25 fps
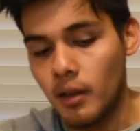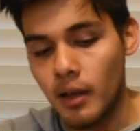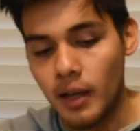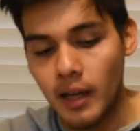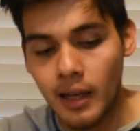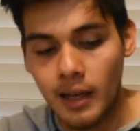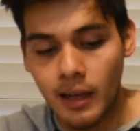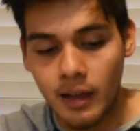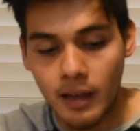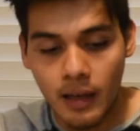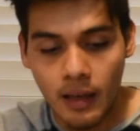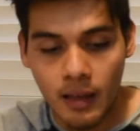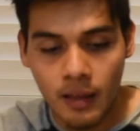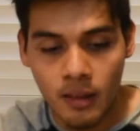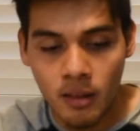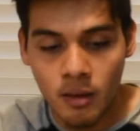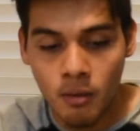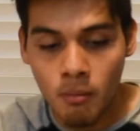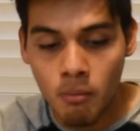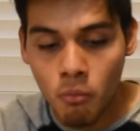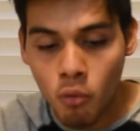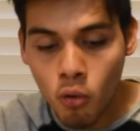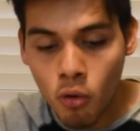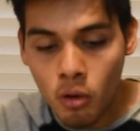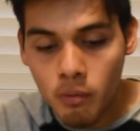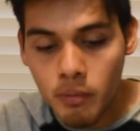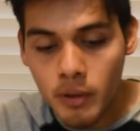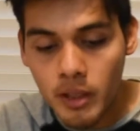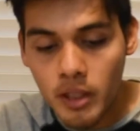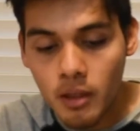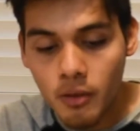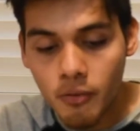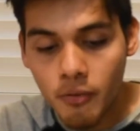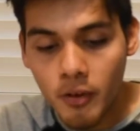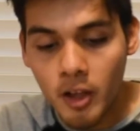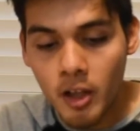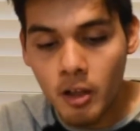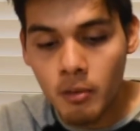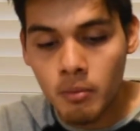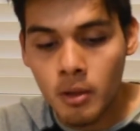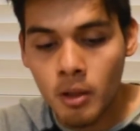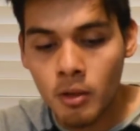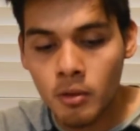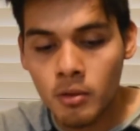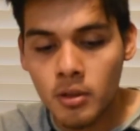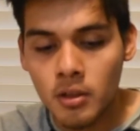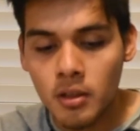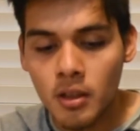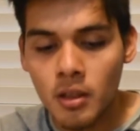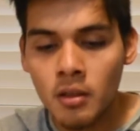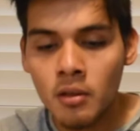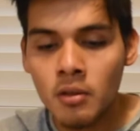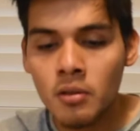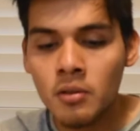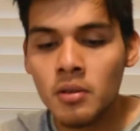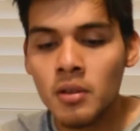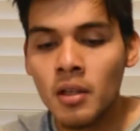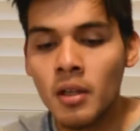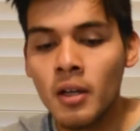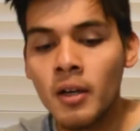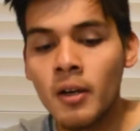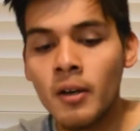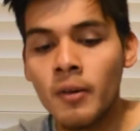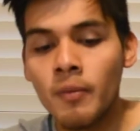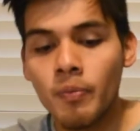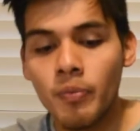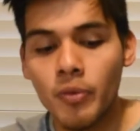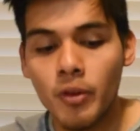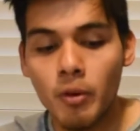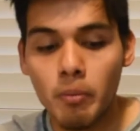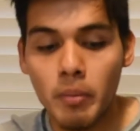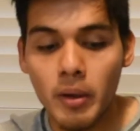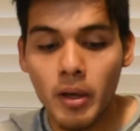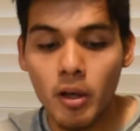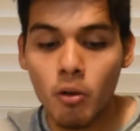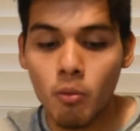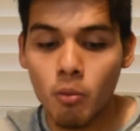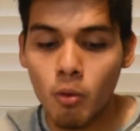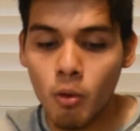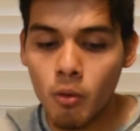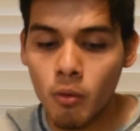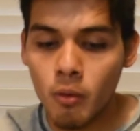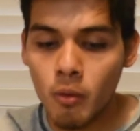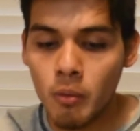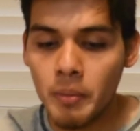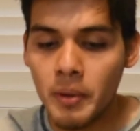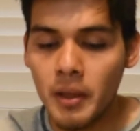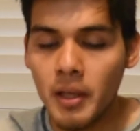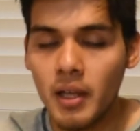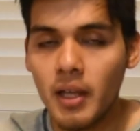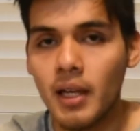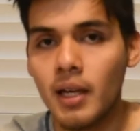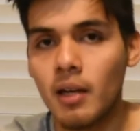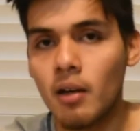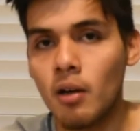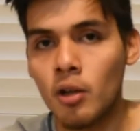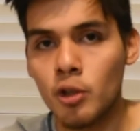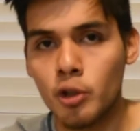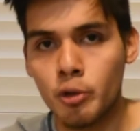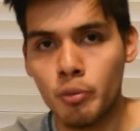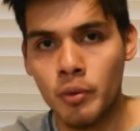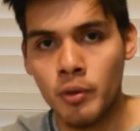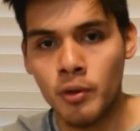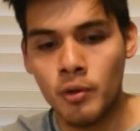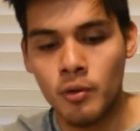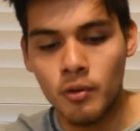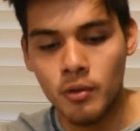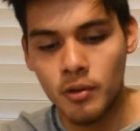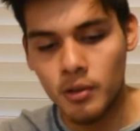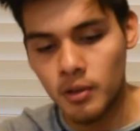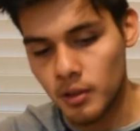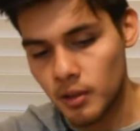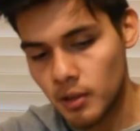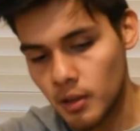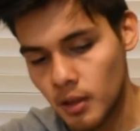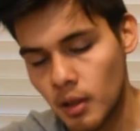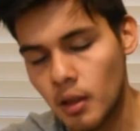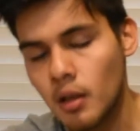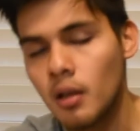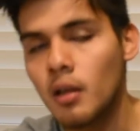And the more we develop those skills, the better we will be at entrepreneurs.